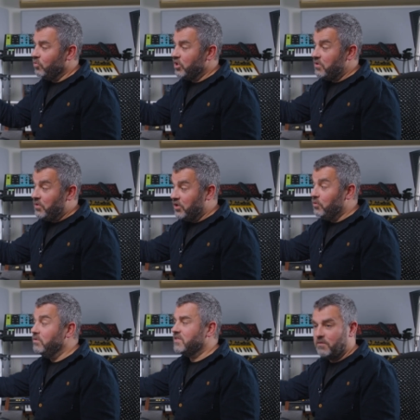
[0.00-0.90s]
what you could
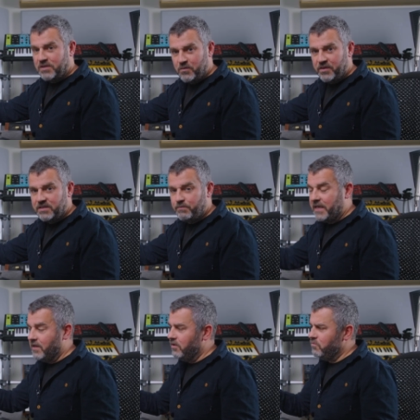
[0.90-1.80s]
also do with this
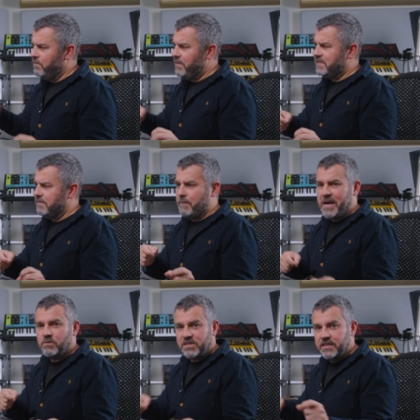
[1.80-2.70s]
beat loop would be to
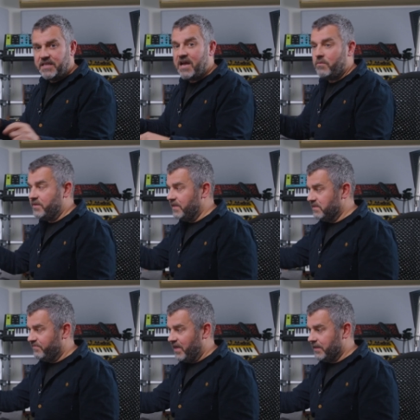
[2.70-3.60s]
bounce it down with these
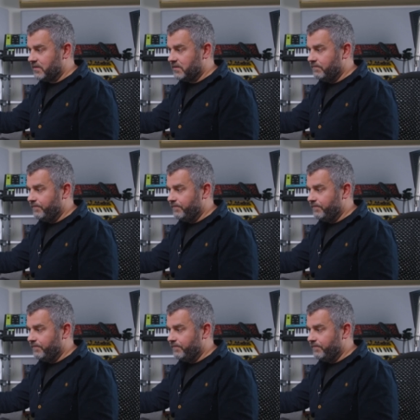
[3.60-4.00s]
effects,